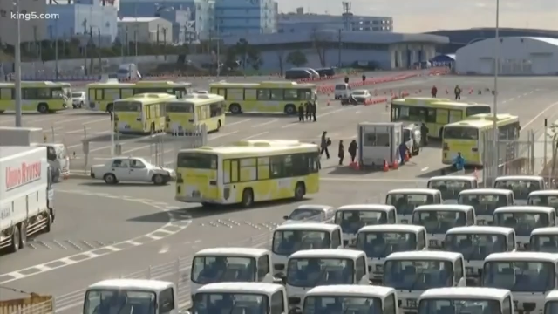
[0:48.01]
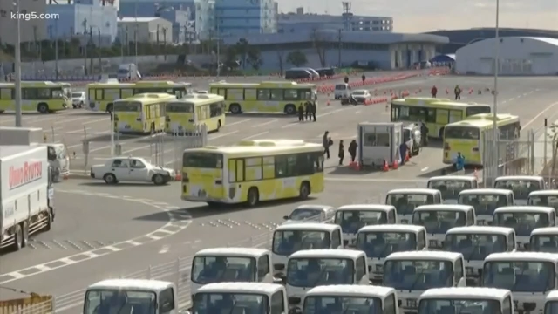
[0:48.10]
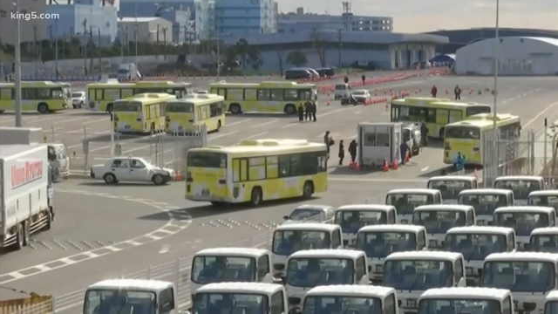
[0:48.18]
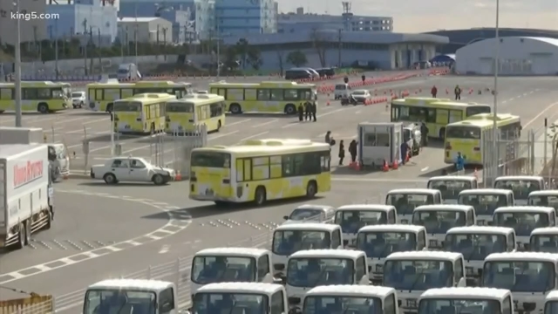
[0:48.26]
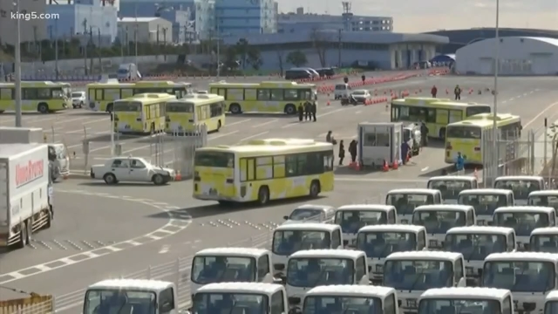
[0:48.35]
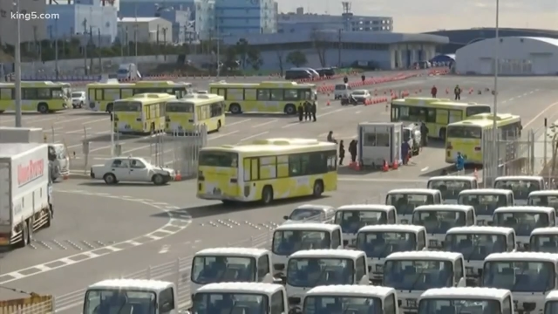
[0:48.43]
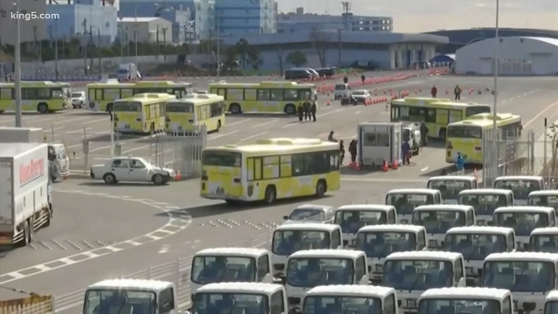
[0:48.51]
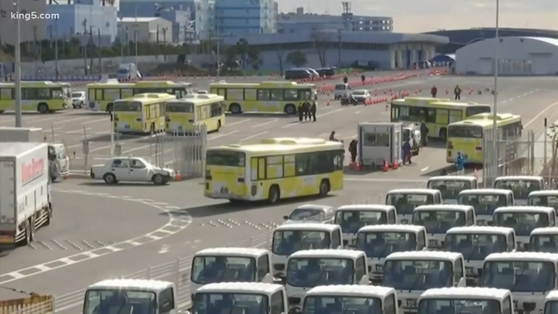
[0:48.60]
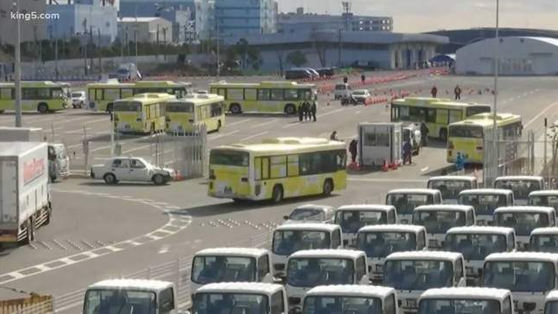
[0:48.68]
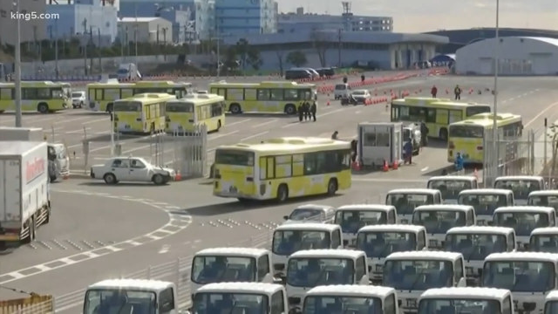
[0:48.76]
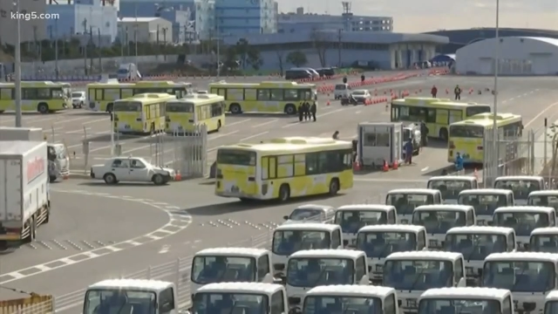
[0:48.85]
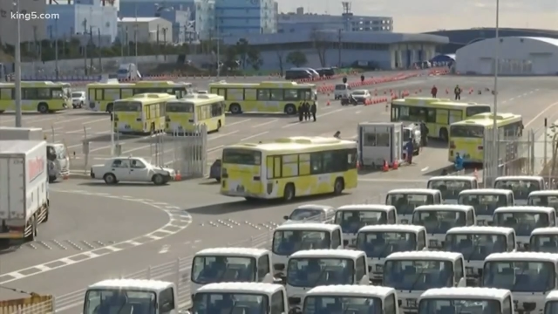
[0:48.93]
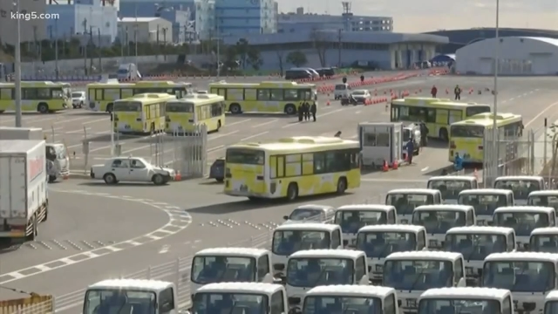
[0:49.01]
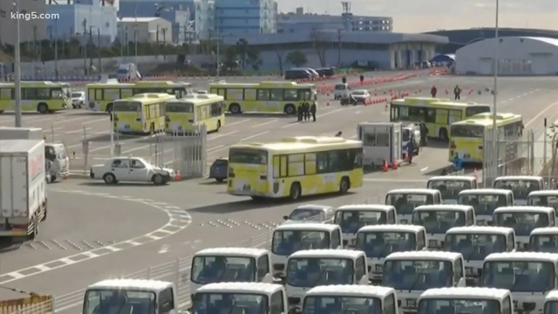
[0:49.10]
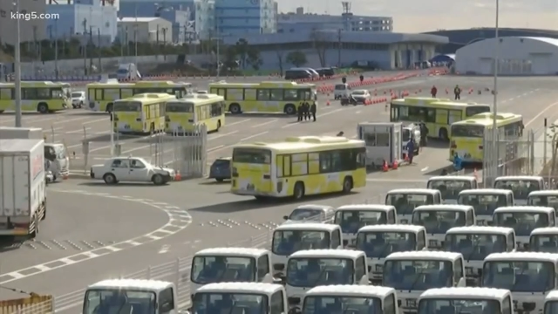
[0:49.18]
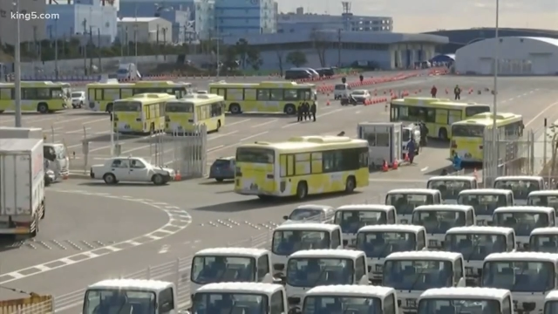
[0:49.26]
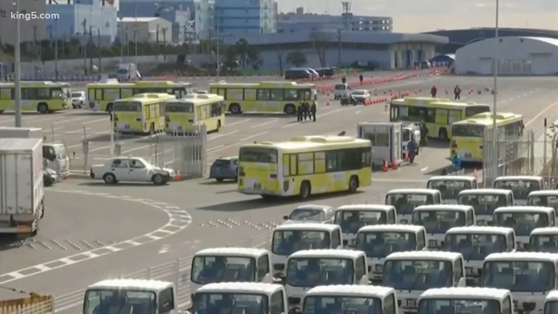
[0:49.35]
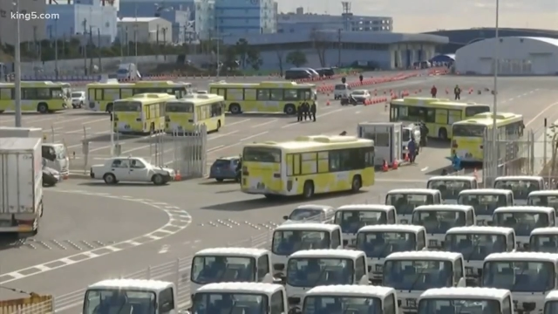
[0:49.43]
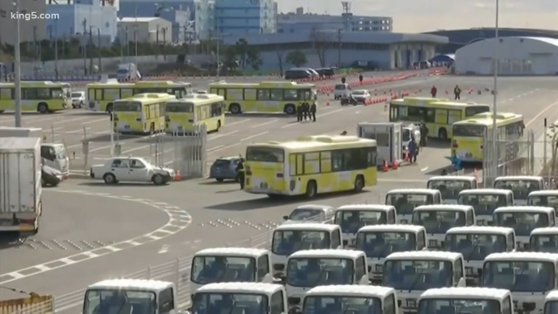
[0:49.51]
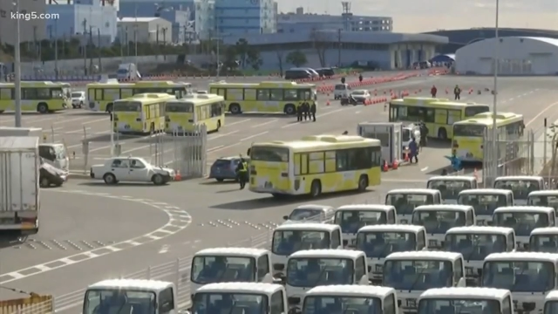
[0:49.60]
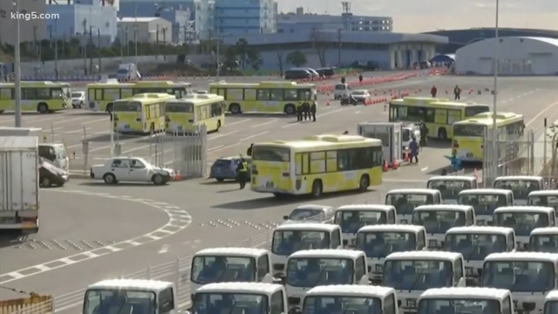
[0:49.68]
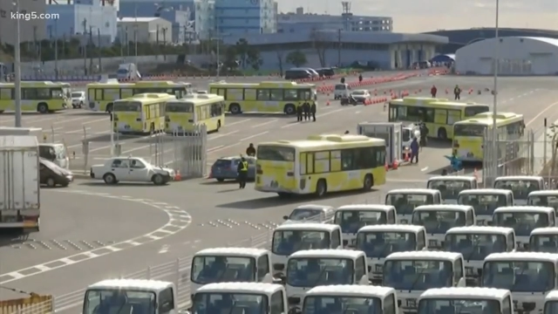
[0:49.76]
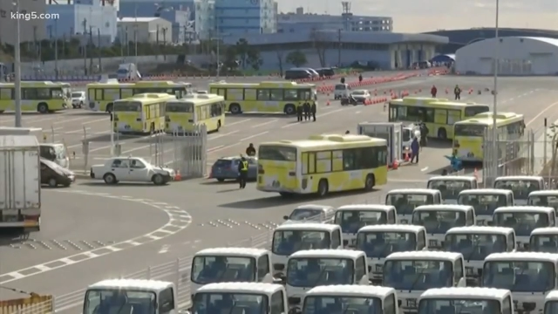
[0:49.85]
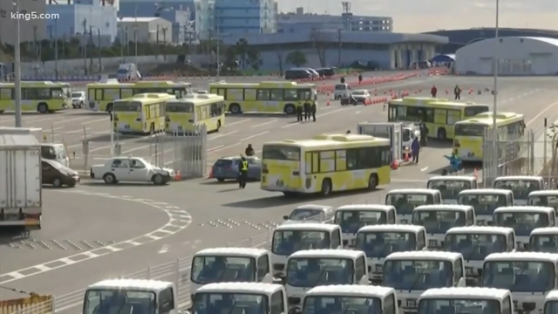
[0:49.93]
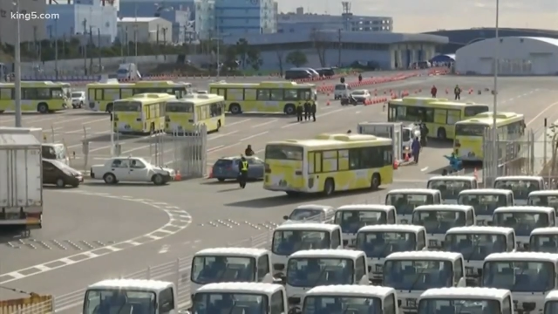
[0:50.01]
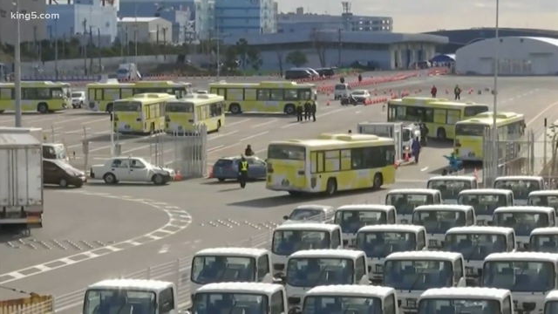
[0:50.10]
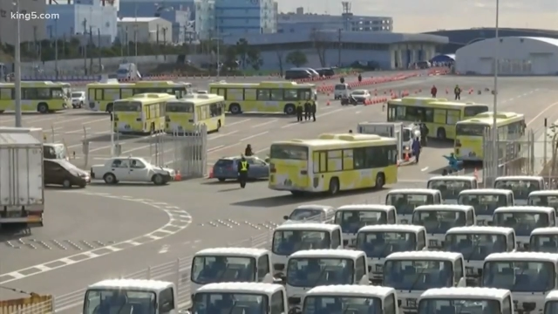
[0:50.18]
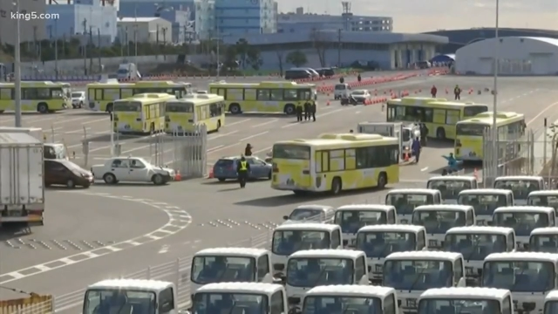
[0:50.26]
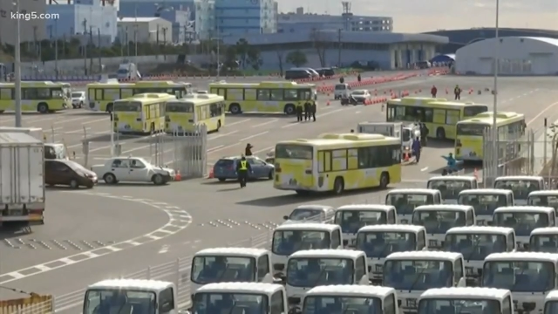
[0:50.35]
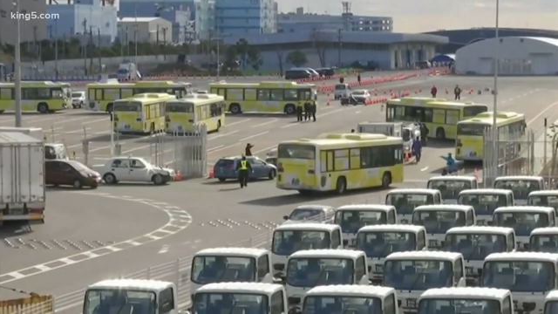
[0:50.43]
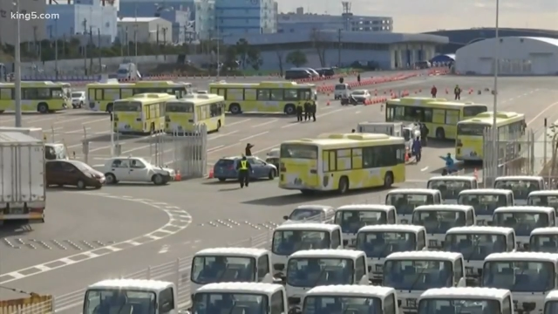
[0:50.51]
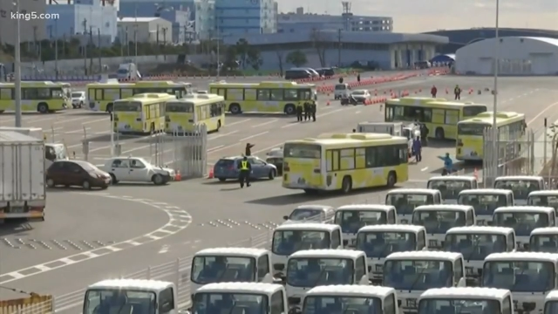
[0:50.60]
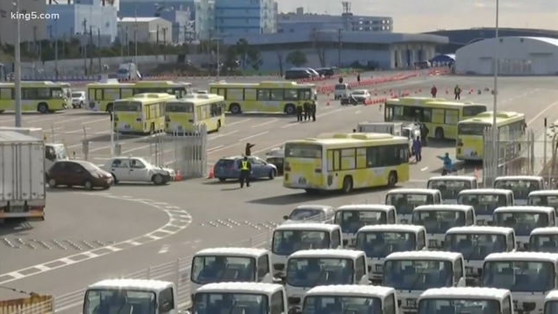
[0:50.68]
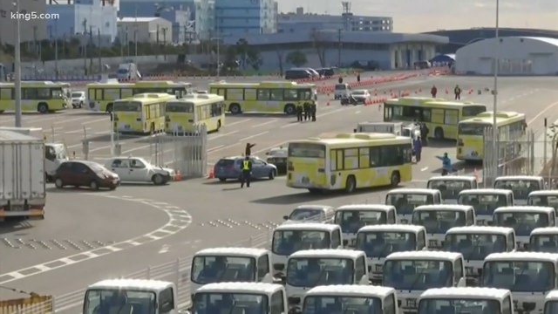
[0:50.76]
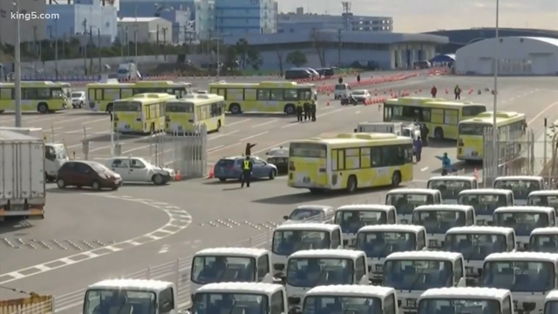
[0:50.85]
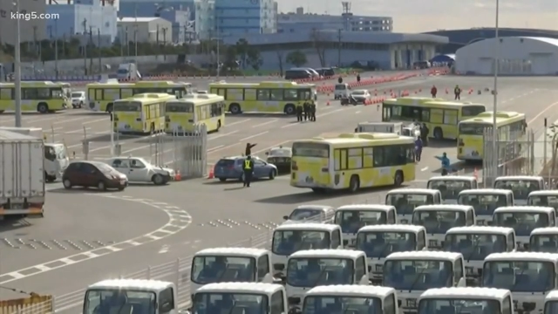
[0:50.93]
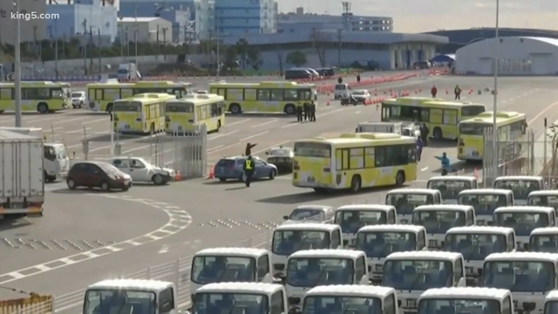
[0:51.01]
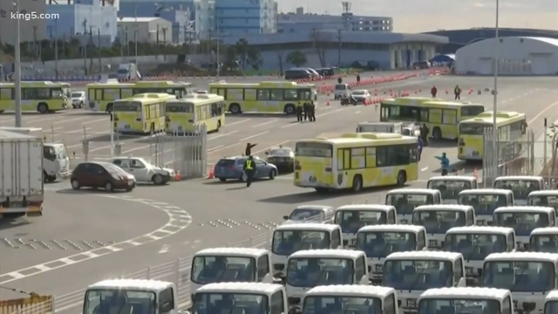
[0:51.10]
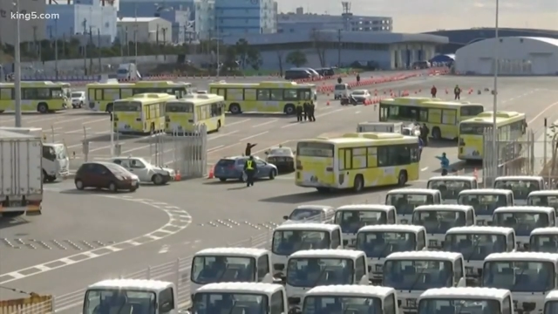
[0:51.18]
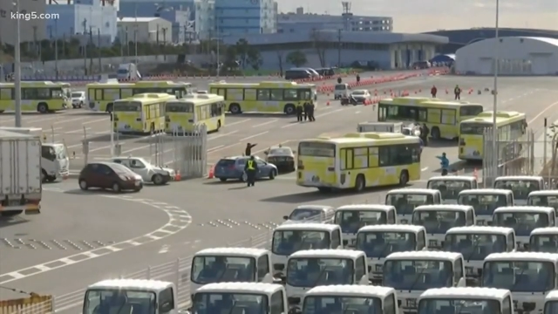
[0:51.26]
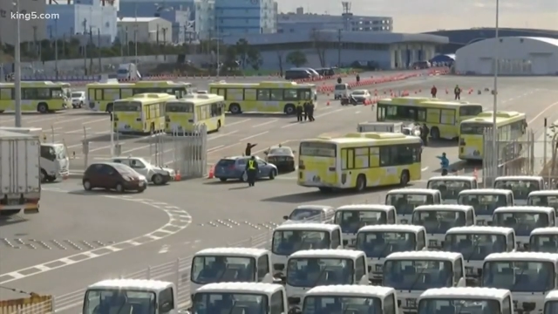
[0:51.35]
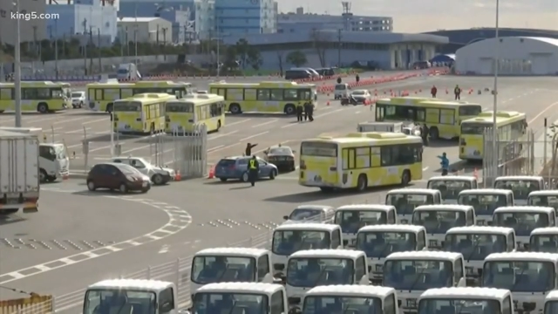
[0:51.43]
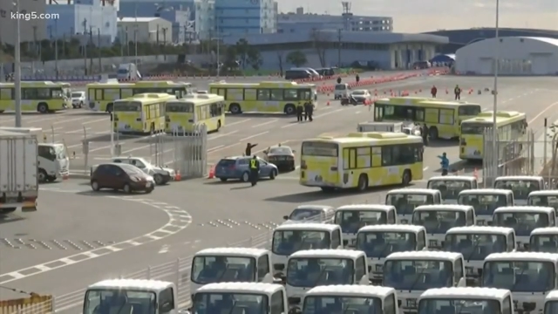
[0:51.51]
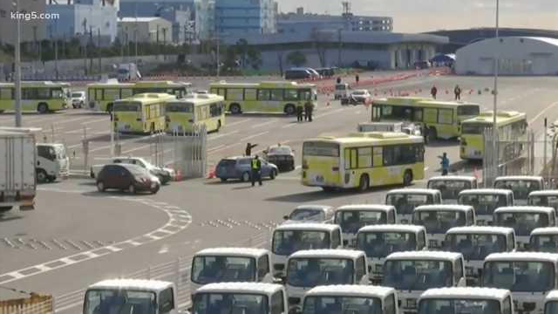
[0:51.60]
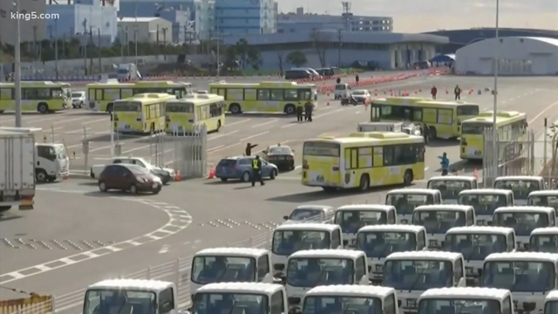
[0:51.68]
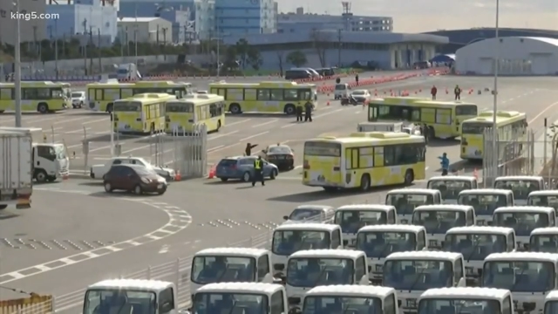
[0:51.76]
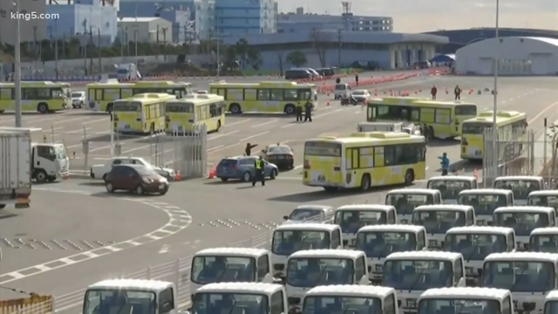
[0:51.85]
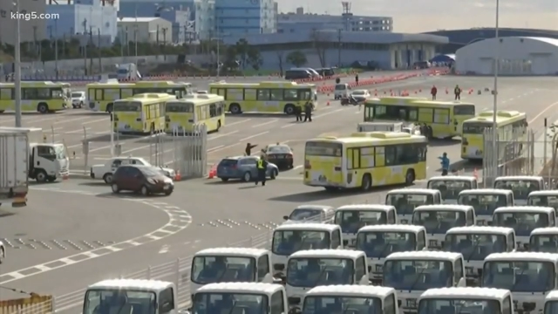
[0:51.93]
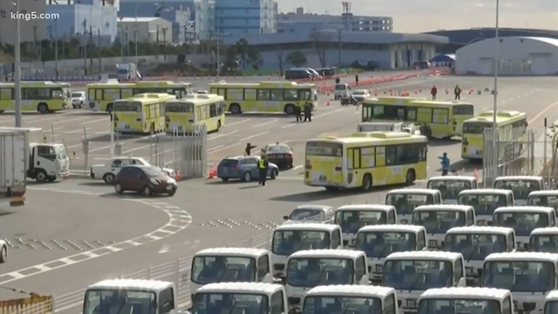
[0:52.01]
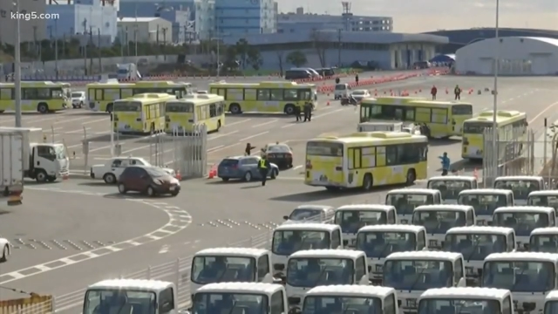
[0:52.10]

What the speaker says: No face is visible, so there are no lips to read.